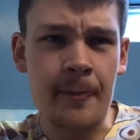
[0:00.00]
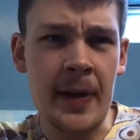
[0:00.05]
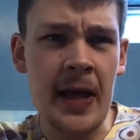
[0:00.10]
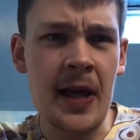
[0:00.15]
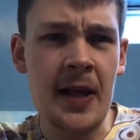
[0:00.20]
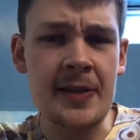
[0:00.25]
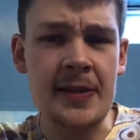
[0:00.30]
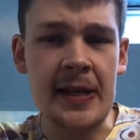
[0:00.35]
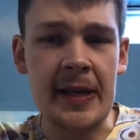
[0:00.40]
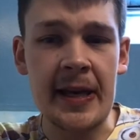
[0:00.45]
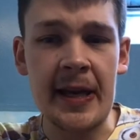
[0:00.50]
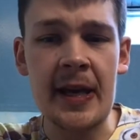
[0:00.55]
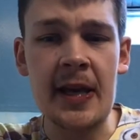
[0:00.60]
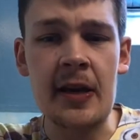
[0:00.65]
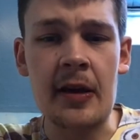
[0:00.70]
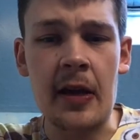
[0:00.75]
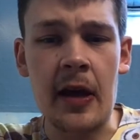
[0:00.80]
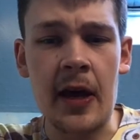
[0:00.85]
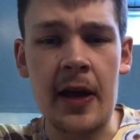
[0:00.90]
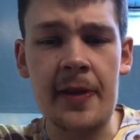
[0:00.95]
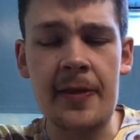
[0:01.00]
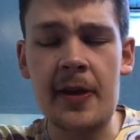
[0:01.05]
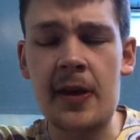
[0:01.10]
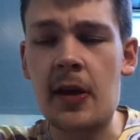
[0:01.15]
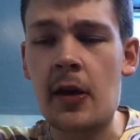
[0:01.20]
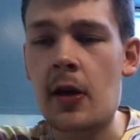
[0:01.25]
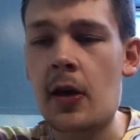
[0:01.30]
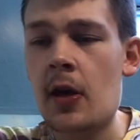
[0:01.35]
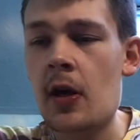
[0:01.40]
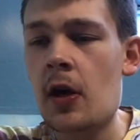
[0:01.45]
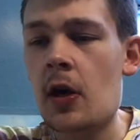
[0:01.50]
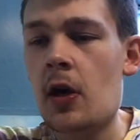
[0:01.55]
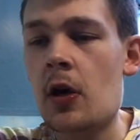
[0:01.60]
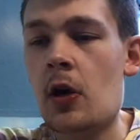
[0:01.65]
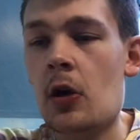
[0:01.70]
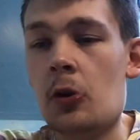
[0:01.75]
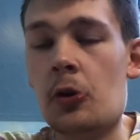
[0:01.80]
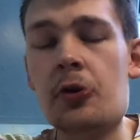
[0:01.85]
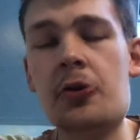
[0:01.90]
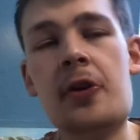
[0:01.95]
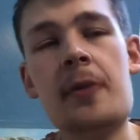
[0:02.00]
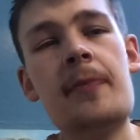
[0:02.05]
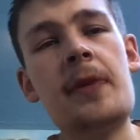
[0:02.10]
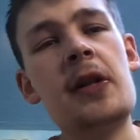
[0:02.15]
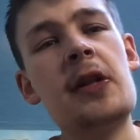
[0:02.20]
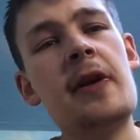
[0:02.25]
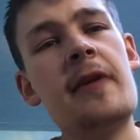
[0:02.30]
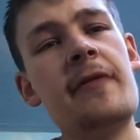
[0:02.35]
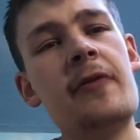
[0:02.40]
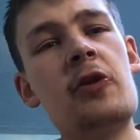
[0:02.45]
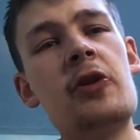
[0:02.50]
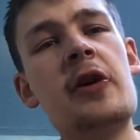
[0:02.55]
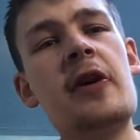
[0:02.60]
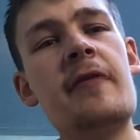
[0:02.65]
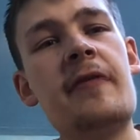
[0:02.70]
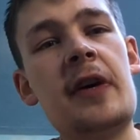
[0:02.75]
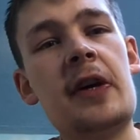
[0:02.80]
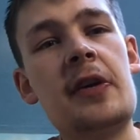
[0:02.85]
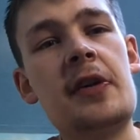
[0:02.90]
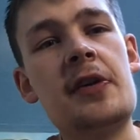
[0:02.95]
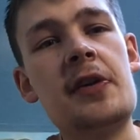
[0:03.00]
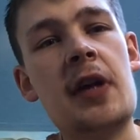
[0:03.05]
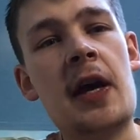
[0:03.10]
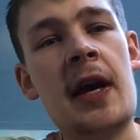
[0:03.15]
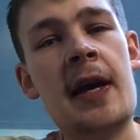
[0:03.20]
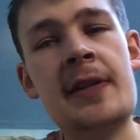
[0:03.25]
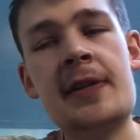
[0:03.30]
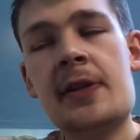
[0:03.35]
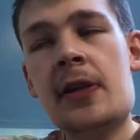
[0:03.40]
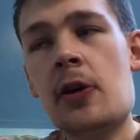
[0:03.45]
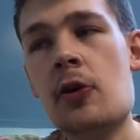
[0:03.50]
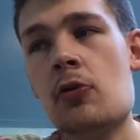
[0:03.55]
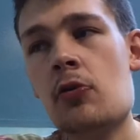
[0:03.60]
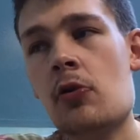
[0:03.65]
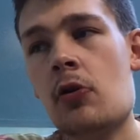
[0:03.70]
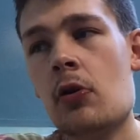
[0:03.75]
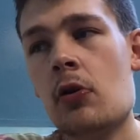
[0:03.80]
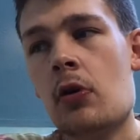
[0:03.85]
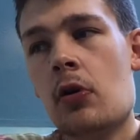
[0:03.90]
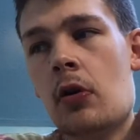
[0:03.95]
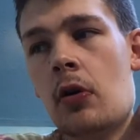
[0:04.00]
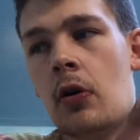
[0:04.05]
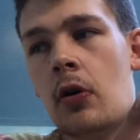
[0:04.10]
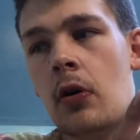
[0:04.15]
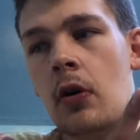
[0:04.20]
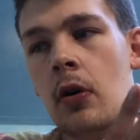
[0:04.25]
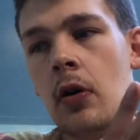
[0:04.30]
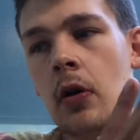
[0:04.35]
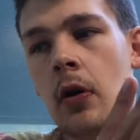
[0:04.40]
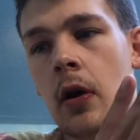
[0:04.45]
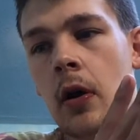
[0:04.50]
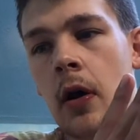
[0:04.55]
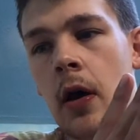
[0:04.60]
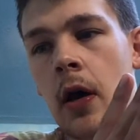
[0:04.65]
Crystal Palace again, I think Luka Milivojevic has now got